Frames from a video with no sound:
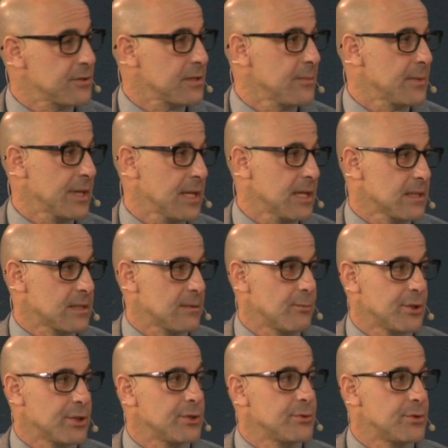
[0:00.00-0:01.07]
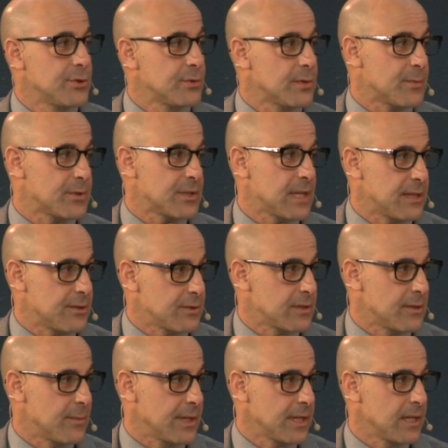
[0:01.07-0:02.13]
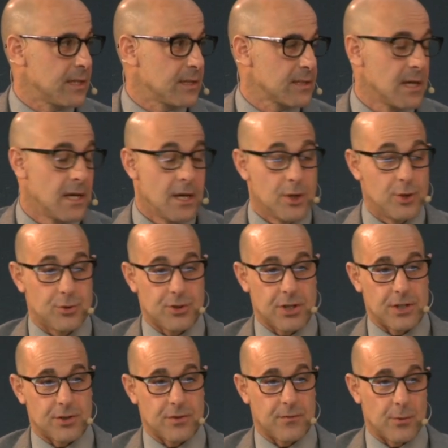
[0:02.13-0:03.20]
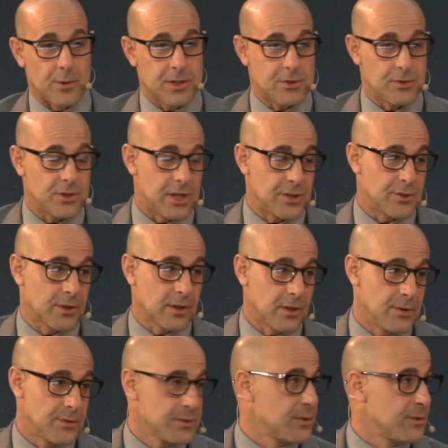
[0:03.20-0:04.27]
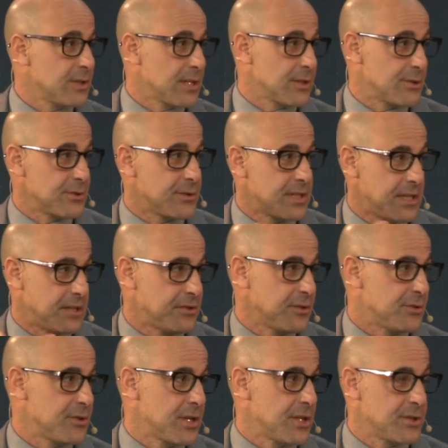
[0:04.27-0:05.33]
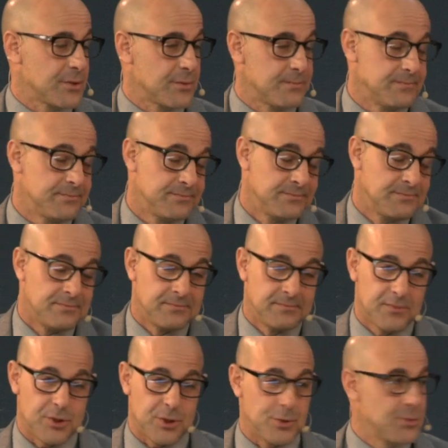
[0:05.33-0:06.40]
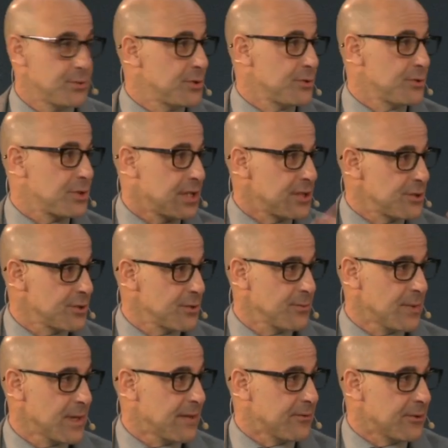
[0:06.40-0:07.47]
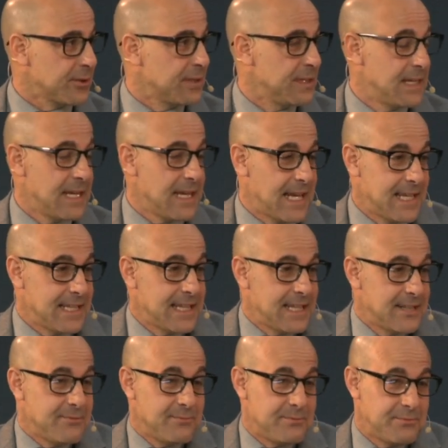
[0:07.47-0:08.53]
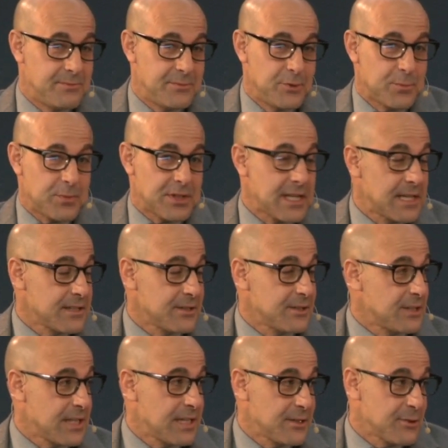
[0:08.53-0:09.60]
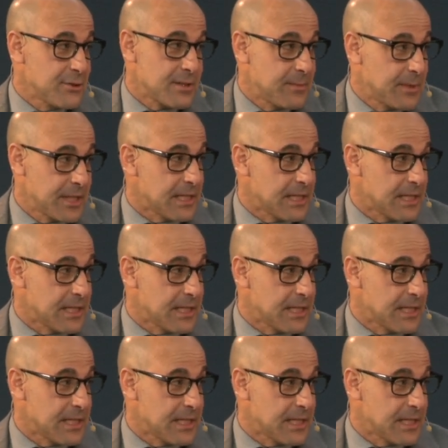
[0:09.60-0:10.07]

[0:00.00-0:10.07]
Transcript: somebody else. And what do you do to pretend you're somebody else? You change your voice, you change your clothes, you change your teeth, you change your shoes, you change your whatever, and then you pretend then you're somebody